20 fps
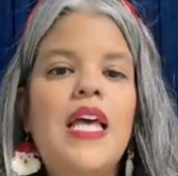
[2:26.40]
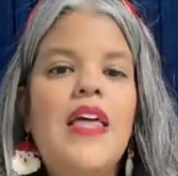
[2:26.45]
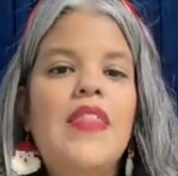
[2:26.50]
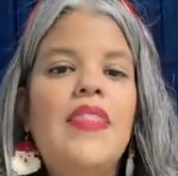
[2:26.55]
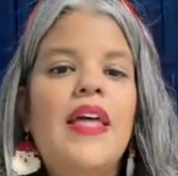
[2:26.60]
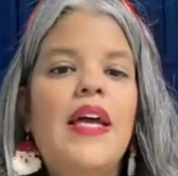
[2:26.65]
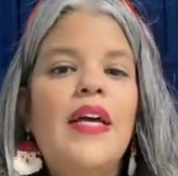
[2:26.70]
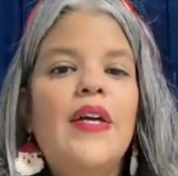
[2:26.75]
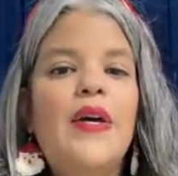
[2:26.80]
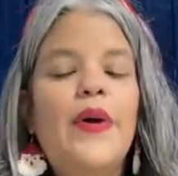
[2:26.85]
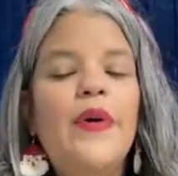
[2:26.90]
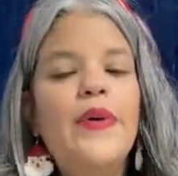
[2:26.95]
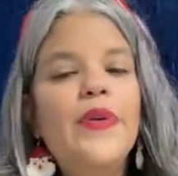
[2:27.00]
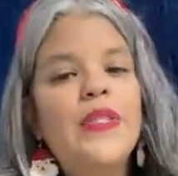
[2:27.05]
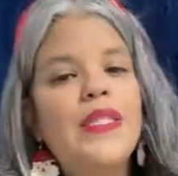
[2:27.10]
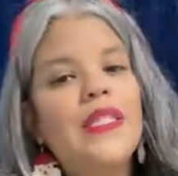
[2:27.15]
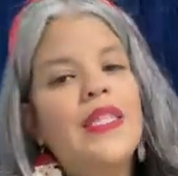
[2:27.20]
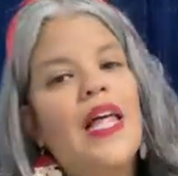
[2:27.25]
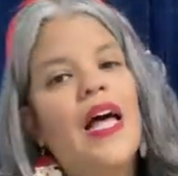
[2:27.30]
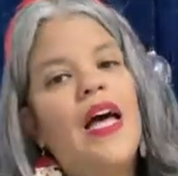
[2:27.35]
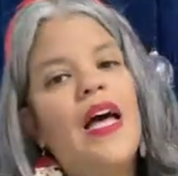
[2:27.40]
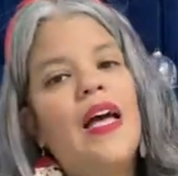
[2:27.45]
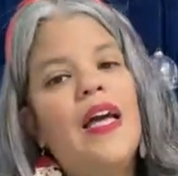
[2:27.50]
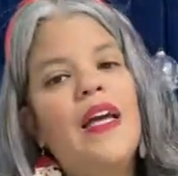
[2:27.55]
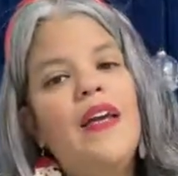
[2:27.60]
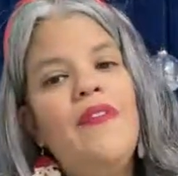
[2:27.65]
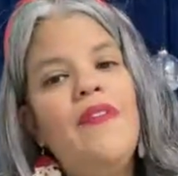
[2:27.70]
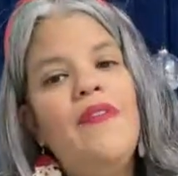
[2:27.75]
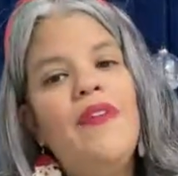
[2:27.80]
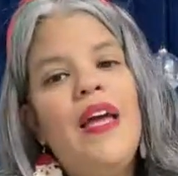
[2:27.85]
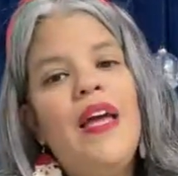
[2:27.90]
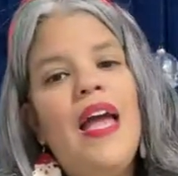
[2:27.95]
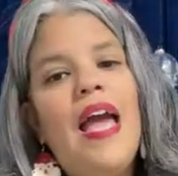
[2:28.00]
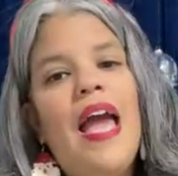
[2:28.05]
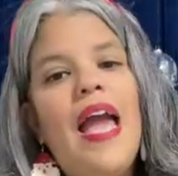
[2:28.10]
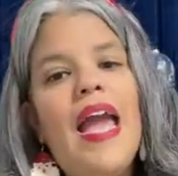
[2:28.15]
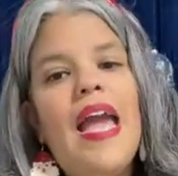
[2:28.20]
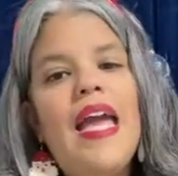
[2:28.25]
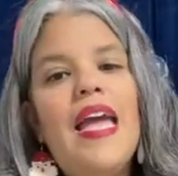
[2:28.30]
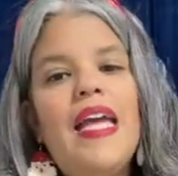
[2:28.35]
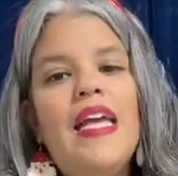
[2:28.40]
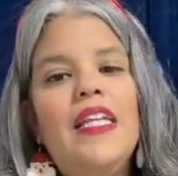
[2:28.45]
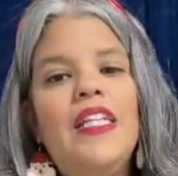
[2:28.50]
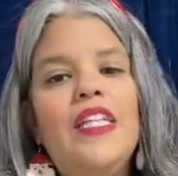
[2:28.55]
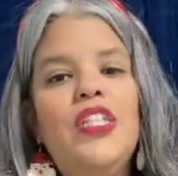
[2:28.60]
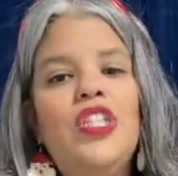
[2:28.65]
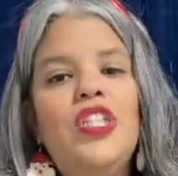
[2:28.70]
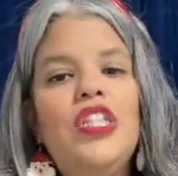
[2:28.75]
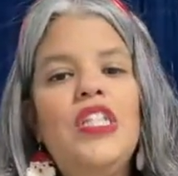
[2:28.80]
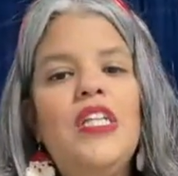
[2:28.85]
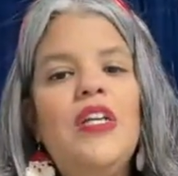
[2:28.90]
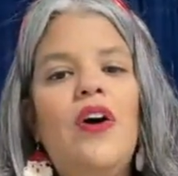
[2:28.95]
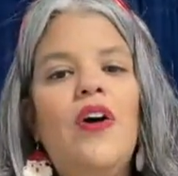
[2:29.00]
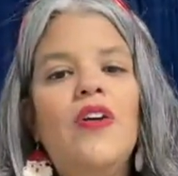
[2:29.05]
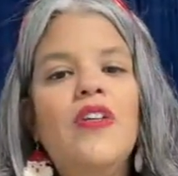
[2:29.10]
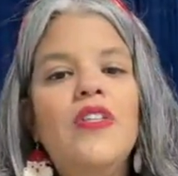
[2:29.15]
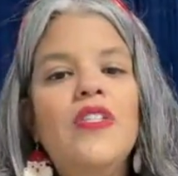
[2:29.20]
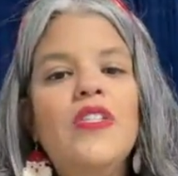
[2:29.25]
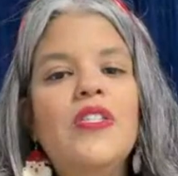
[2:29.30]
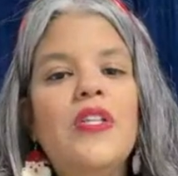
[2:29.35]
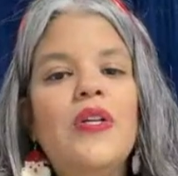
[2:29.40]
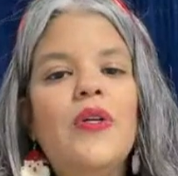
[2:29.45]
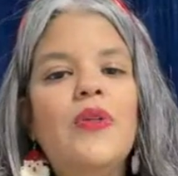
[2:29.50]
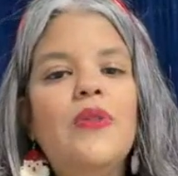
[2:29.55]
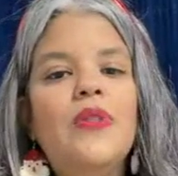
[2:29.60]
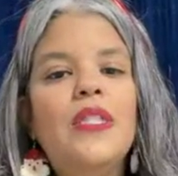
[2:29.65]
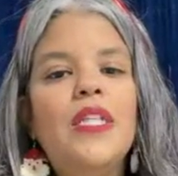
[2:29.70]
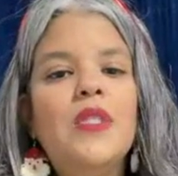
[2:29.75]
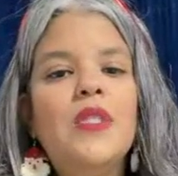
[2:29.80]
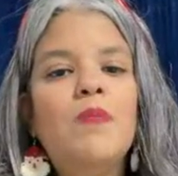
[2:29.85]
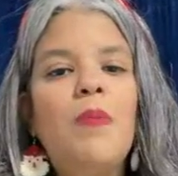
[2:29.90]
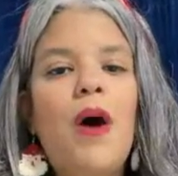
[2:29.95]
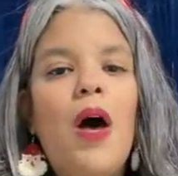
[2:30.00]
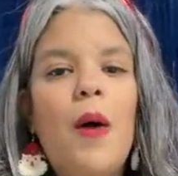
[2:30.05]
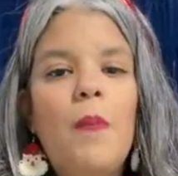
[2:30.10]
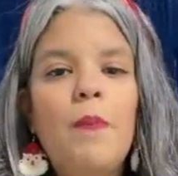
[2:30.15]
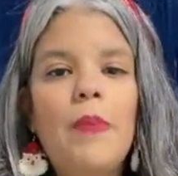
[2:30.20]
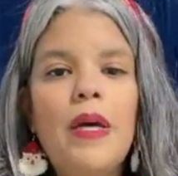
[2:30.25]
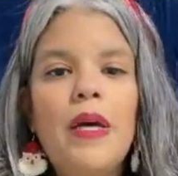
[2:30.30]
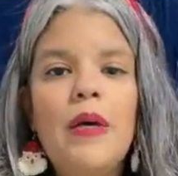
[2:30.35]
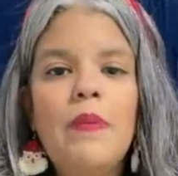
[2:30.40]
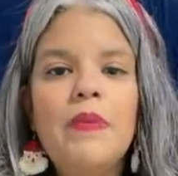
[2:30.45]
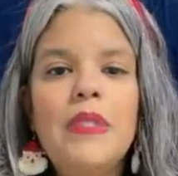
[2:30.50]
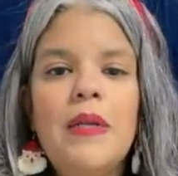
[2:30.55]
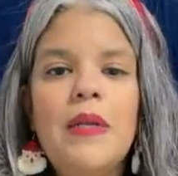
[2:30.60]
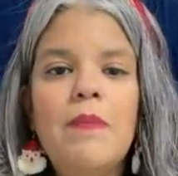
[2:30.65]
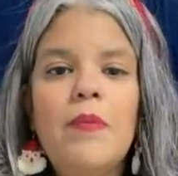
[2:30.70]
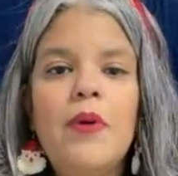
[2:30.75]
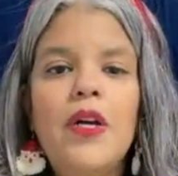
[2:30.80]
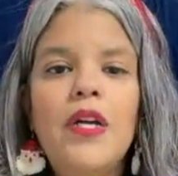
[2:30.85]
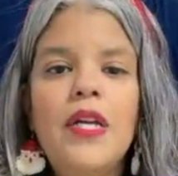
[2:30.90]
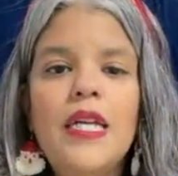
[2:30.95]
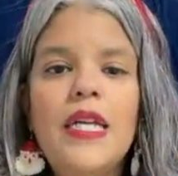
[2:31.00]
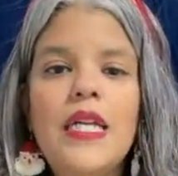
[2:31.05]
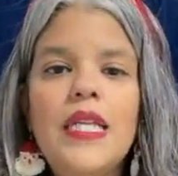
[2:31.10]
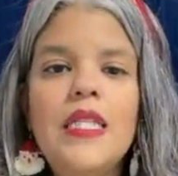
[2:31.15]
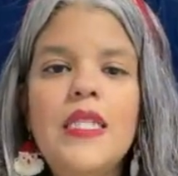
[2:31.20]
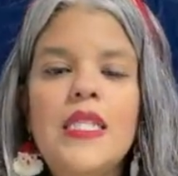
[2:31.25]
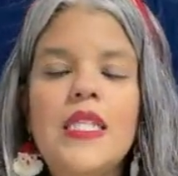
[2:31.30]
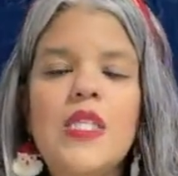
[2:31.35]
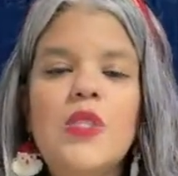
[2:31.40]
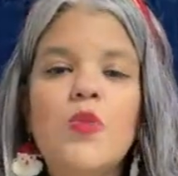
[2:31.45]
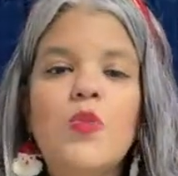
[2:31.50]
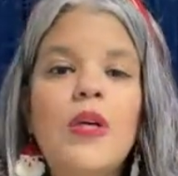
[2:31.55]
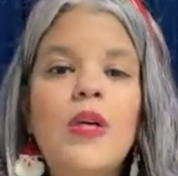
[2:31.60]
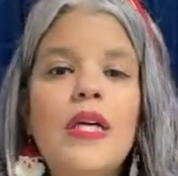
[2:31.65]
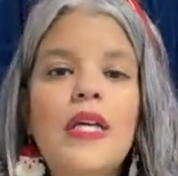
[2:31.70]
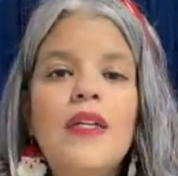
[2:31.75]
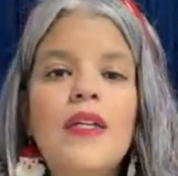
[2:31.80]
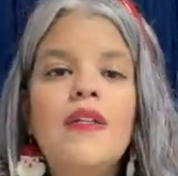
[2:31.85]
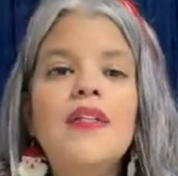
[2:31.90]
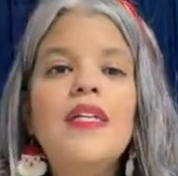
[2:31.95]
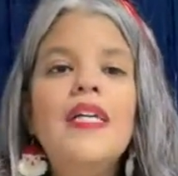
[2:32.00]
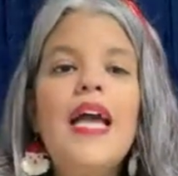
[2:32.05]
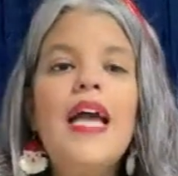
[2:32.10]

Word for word: that goes live, and she also does pop-ups and markets as well.